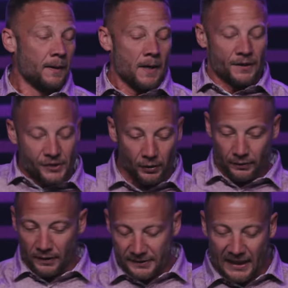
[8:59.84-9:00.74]
And
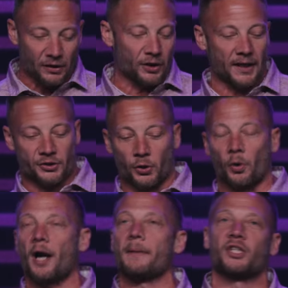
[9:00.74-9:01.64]
so take a look at
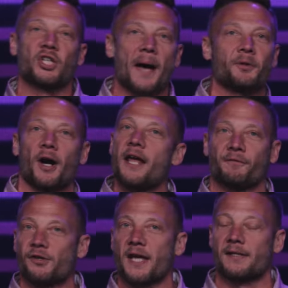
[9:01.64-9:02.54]
Deuteronomy chapter 8,
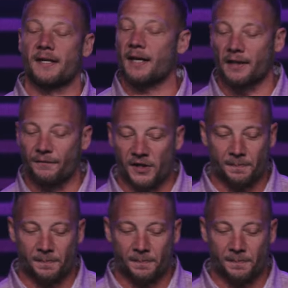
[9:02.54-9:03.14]
verse 18. I love this